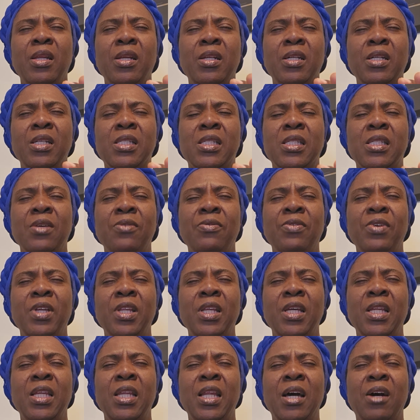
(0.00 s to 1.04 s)
Receive
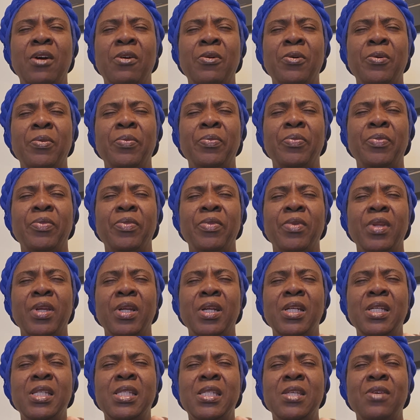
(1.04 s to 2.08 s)
healing now.
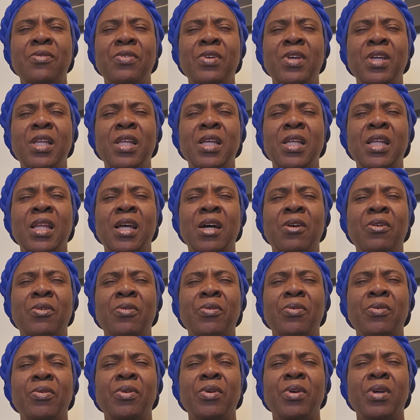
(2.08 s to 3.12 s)
Receive healing now
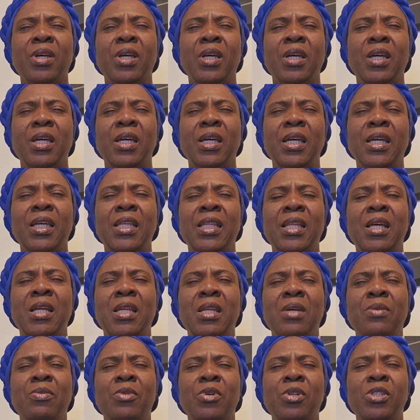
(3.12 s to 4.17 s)
in the
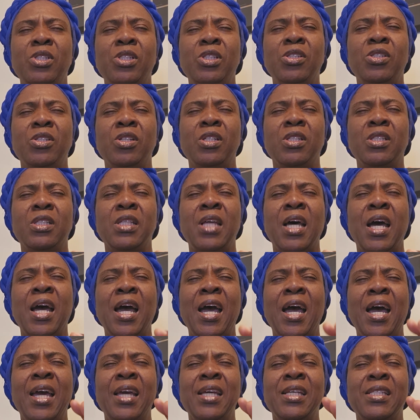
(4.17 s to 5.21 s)
name of Jesus.
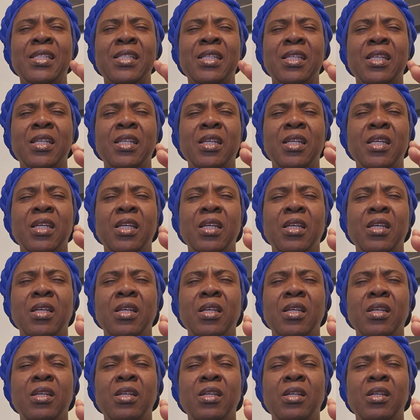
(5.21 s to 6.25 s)
That eyes,
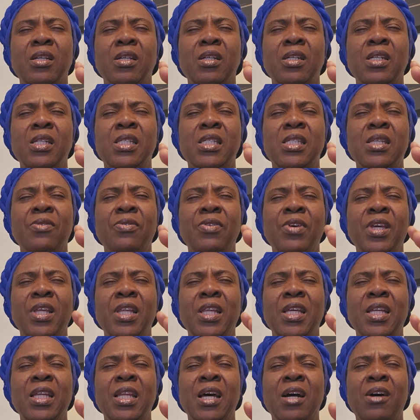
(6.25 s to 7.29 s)
receive
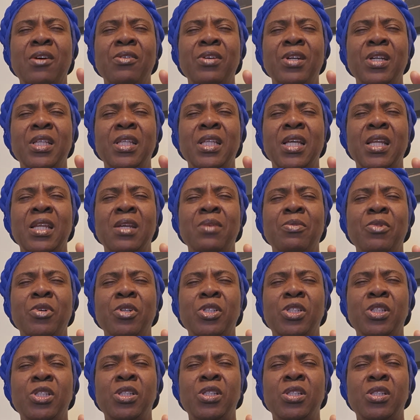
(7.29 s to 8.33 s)
healing now in the name
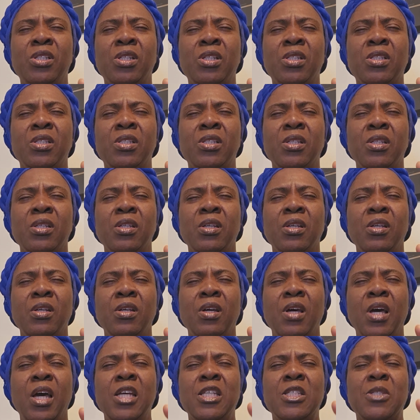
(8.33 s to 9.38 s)
of Jesus.
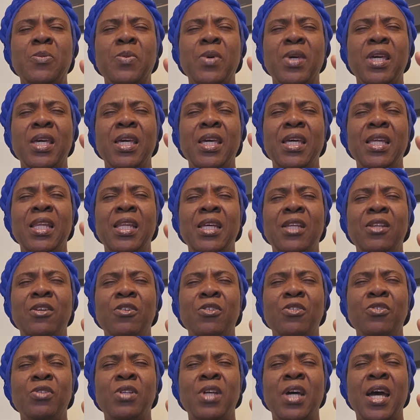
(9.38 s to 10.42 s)
I speak healing
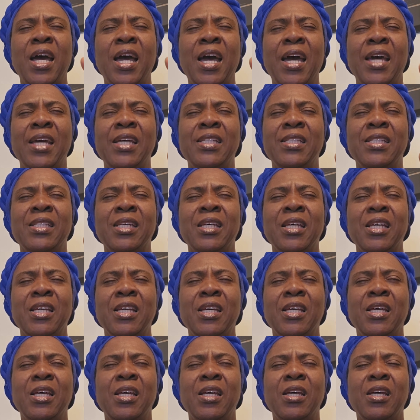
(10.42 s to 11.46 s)
unto the eyes.
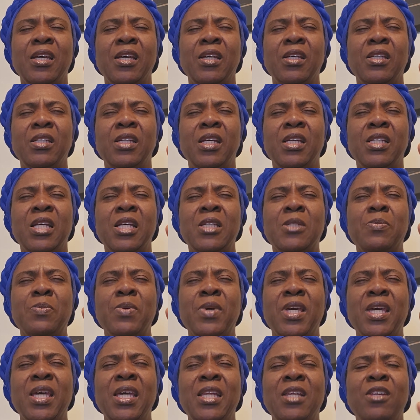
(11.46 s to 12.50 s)
Yes, I
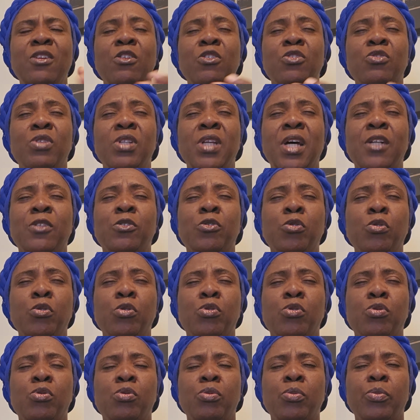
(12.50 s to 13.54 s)
speak healing unto that
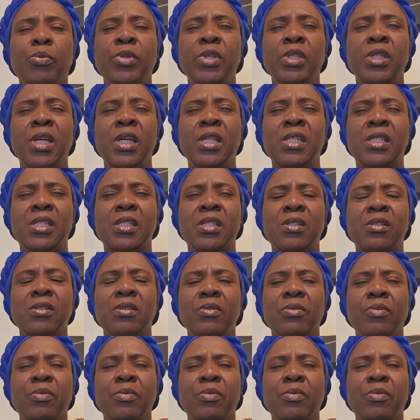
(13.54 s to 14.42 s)
throat. Yes,